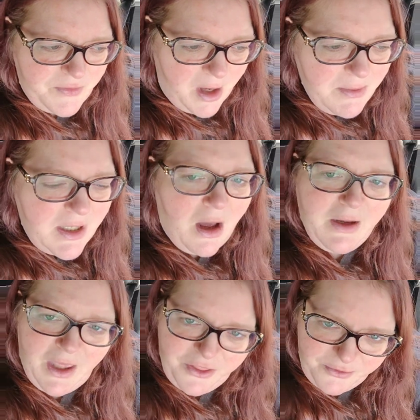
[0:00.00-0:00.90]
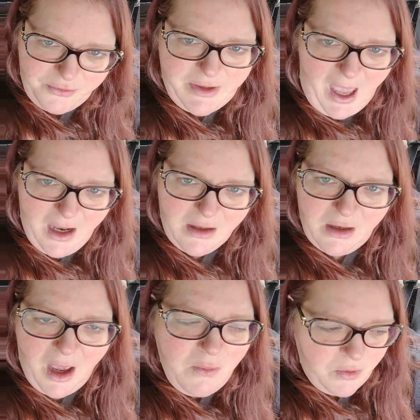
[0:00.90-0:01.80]
I mean, I'll get through that.
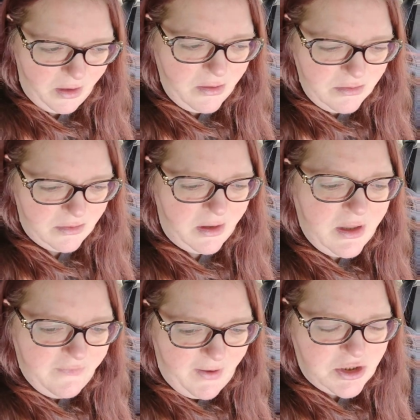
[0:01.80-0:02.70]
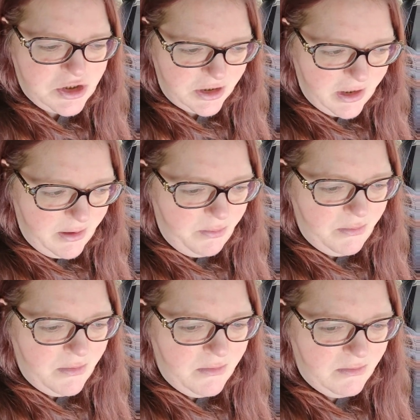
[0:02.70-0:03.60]
I will eventually.
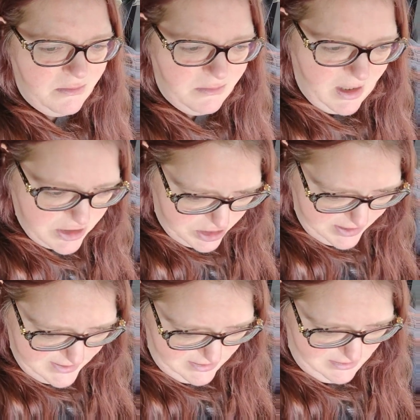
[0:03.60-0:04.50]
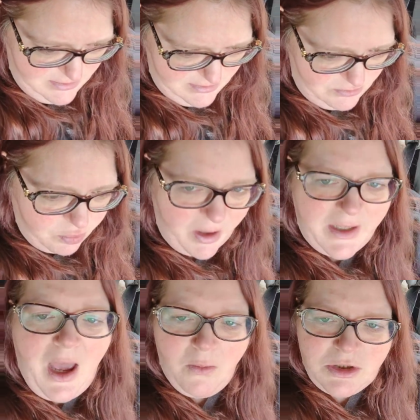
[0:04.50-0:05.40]
It's just right
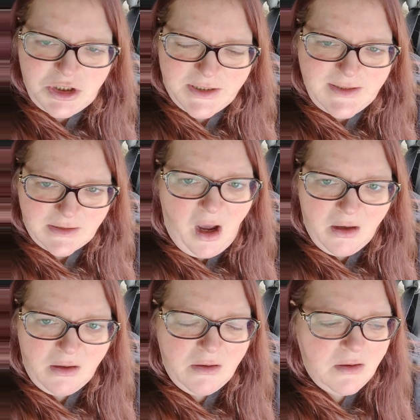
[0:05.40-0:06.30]
now it's just stuck.